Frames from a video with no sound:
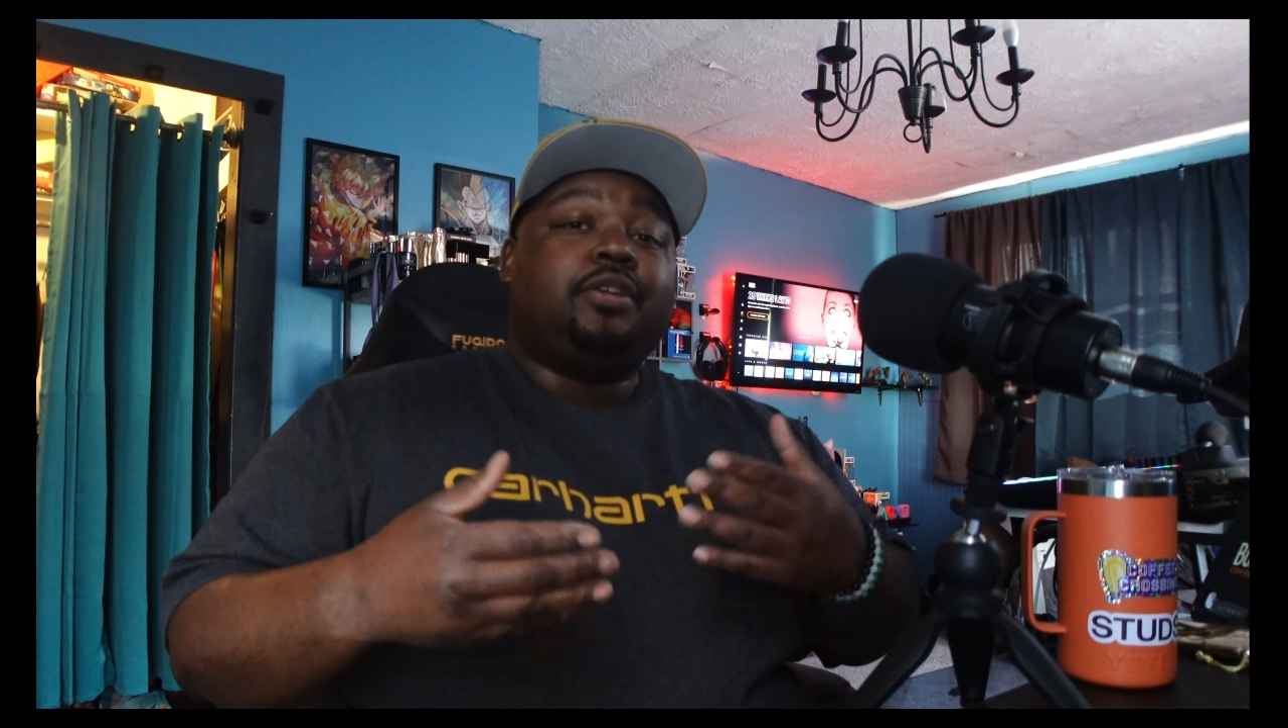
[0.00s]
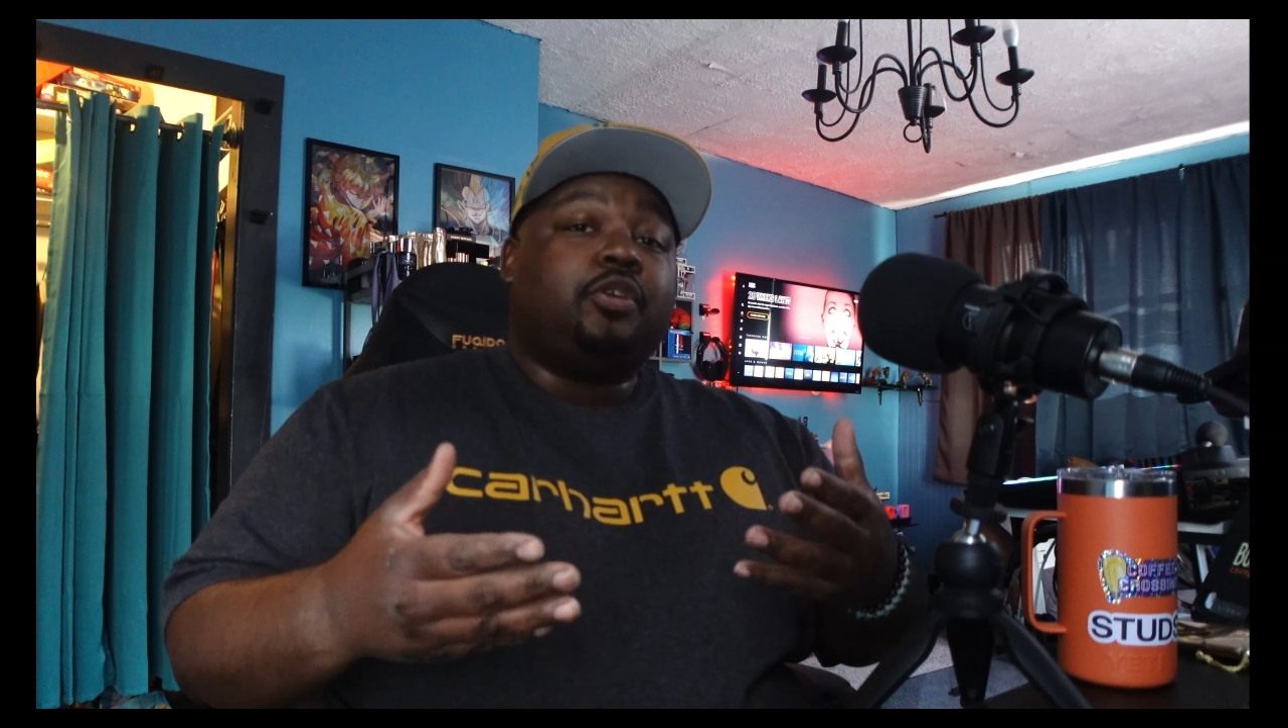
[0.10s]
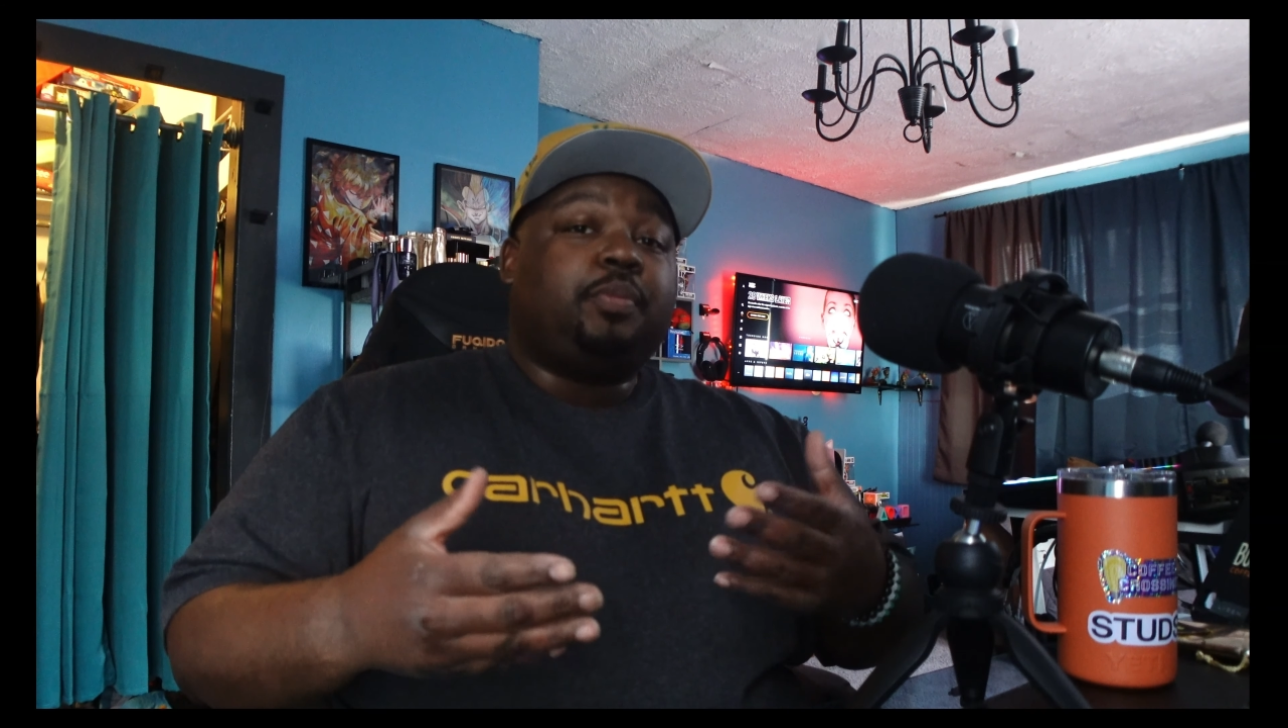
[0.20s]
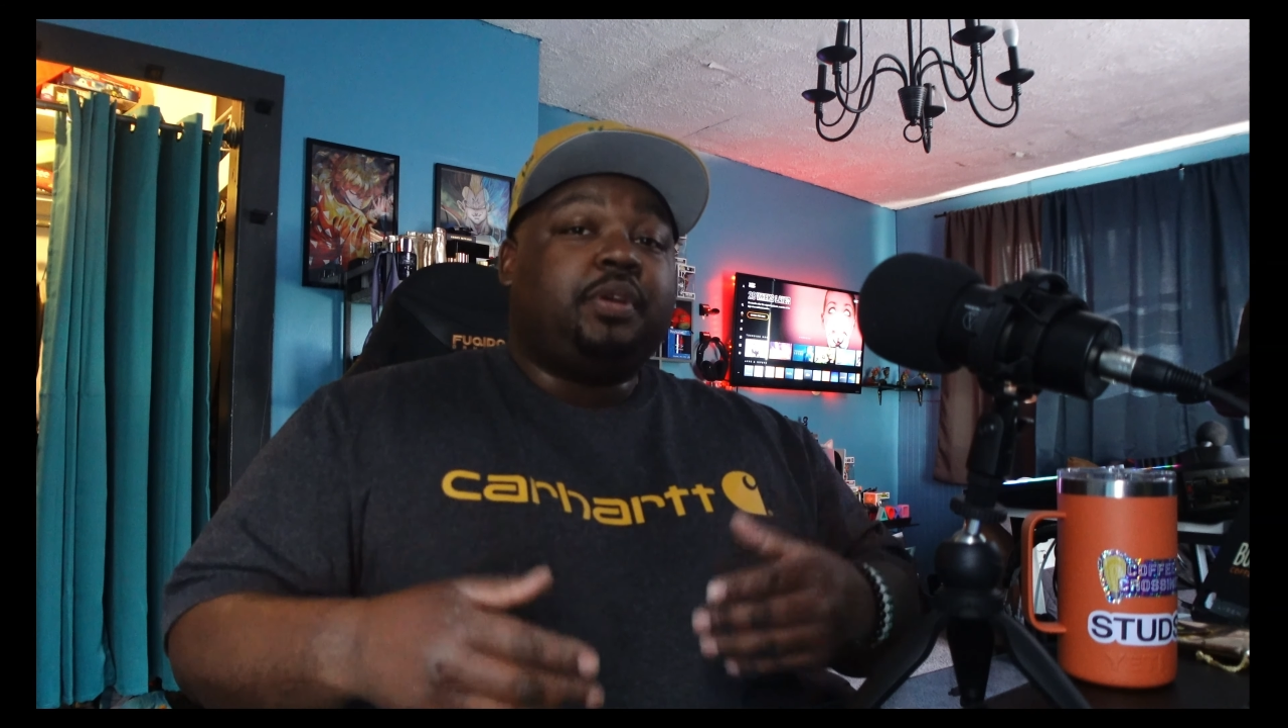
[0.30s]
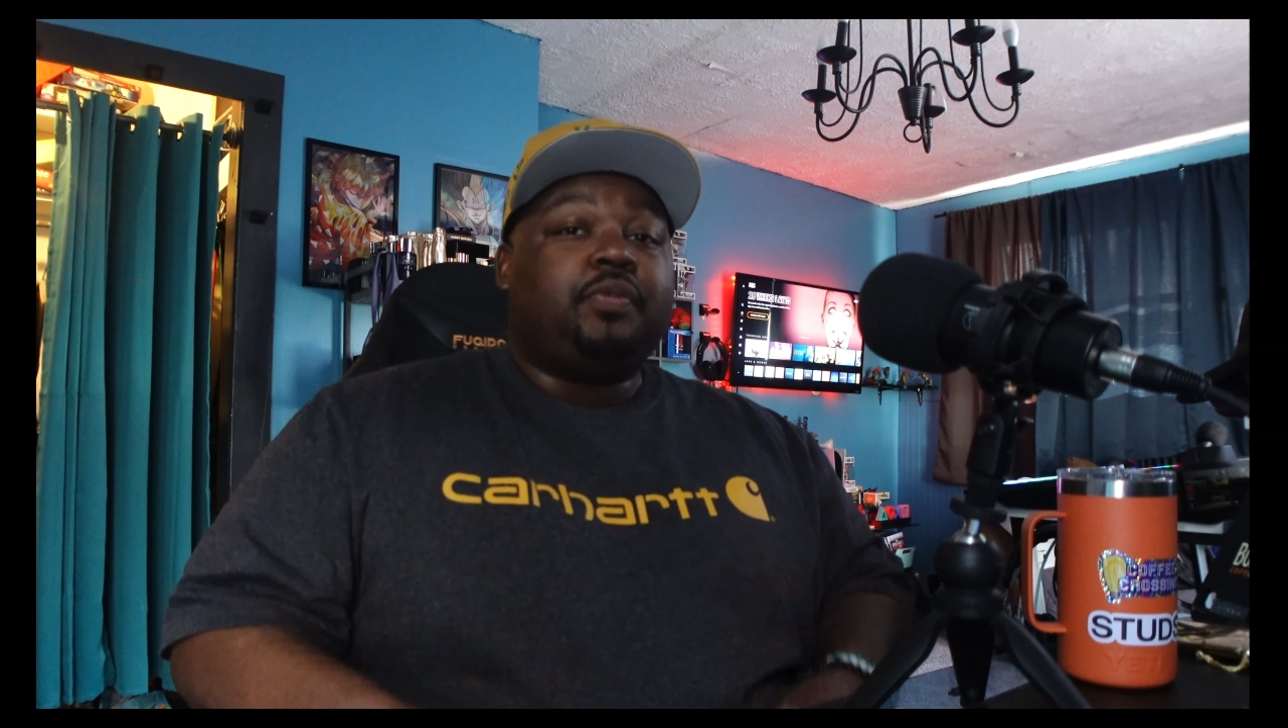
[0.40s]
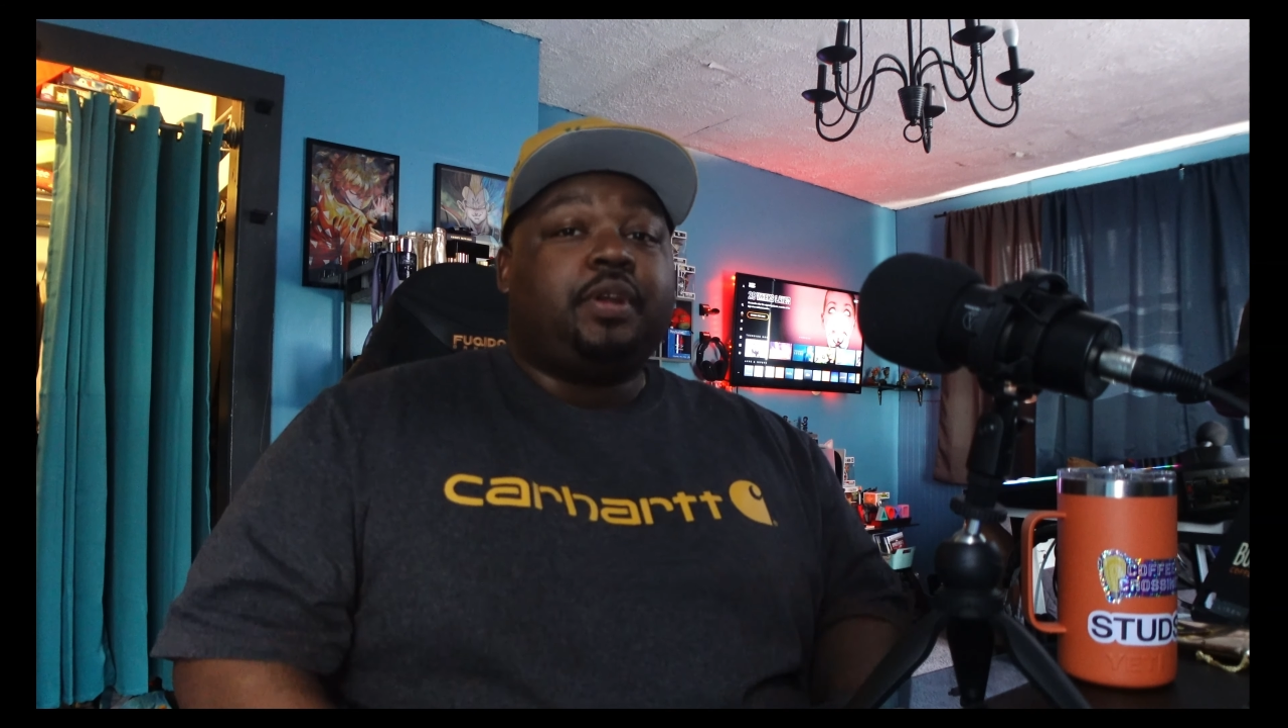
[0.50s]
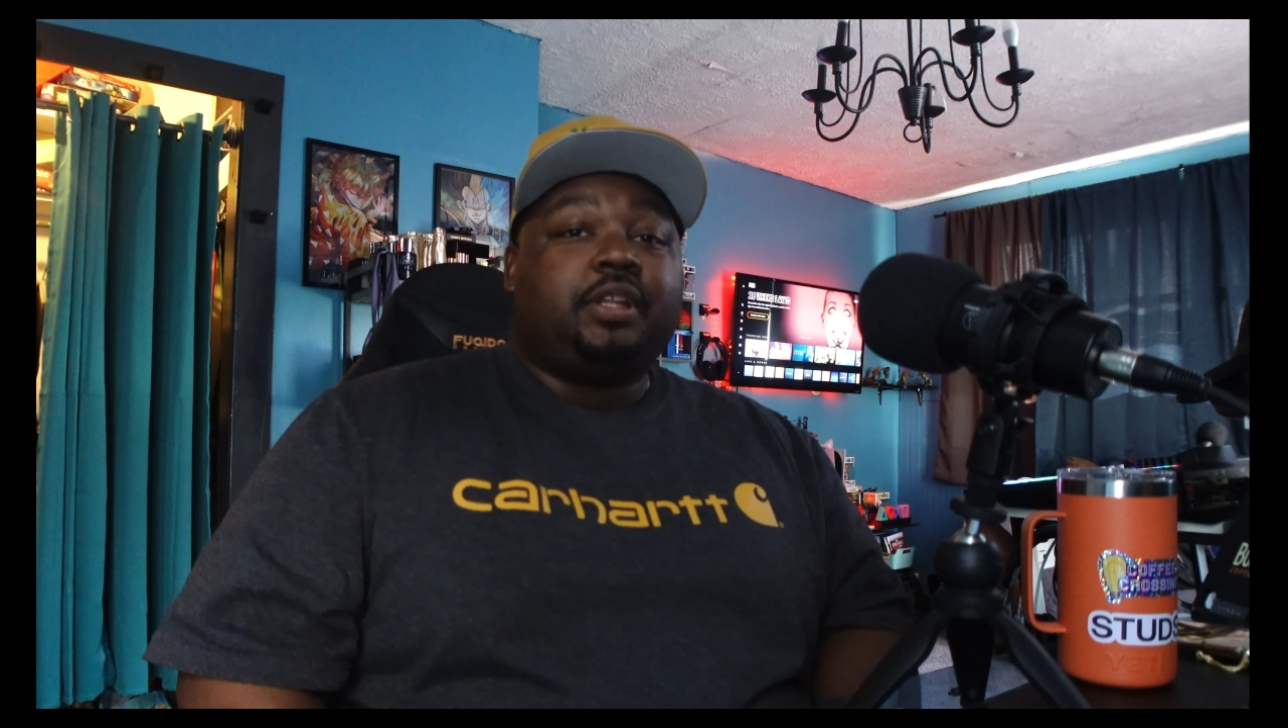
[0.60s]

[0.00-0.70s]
don't be afraid